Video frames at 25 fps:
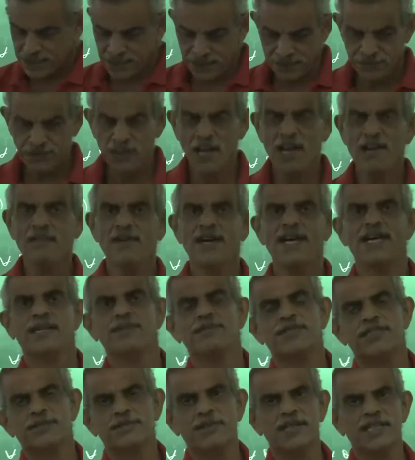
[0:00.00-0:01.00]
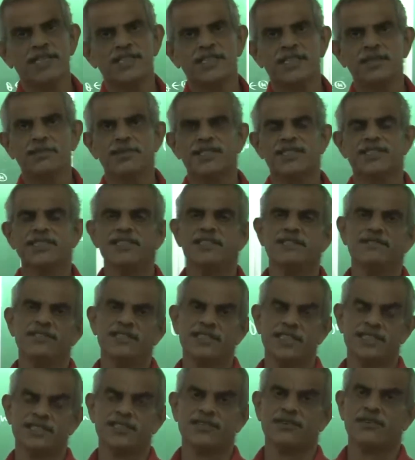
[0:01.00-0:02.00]
if you have an admissible estimator which
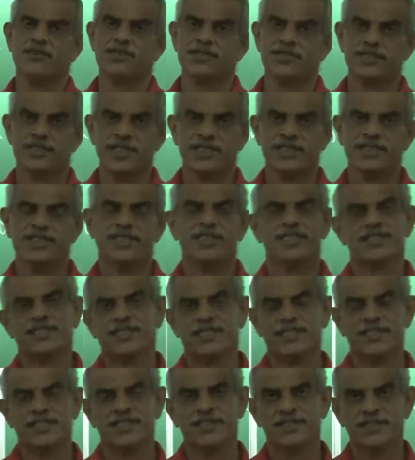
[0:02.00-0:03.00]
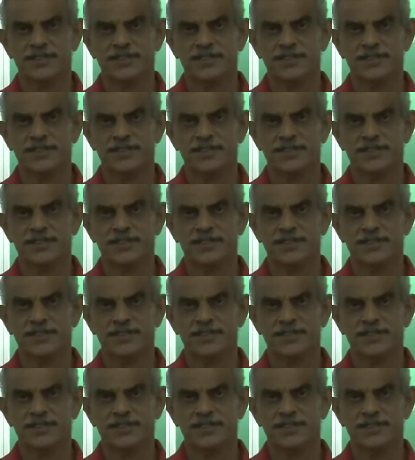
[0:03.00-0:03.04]
has a constant risk,